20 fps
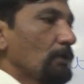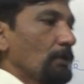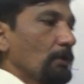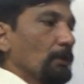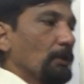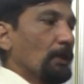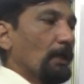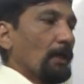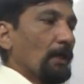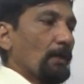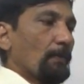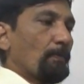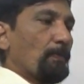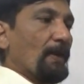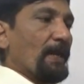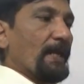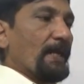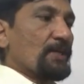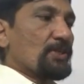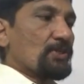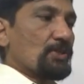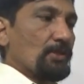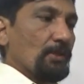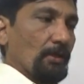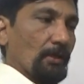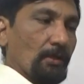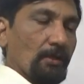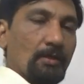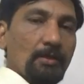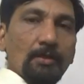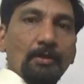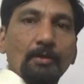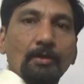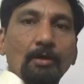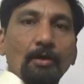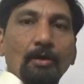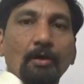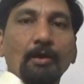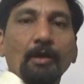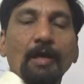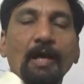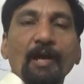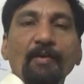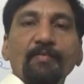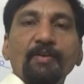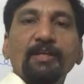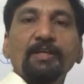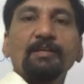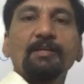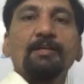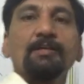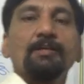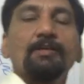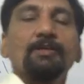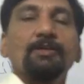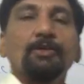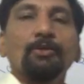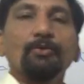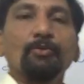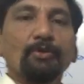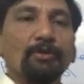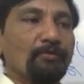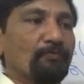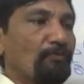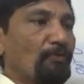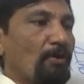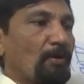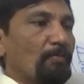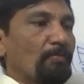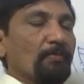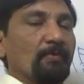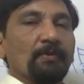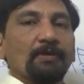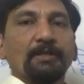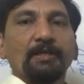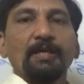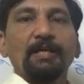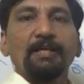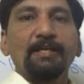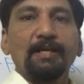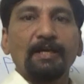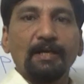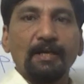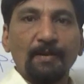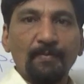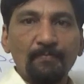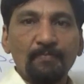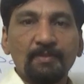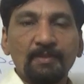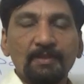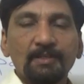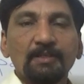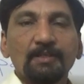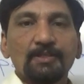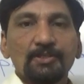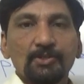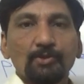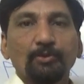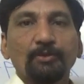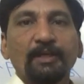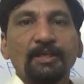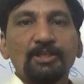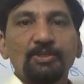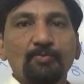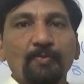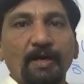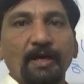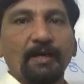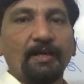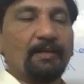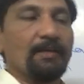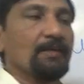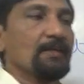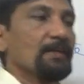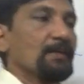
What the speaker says: the plates are having uniform area now. So that is why